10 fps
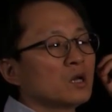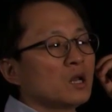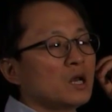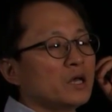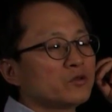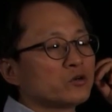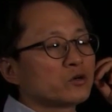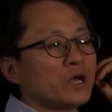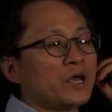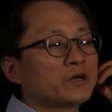let
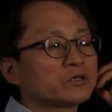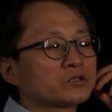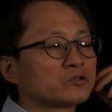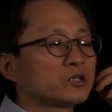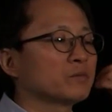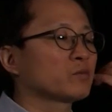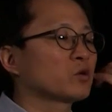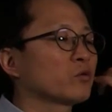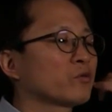your airstream go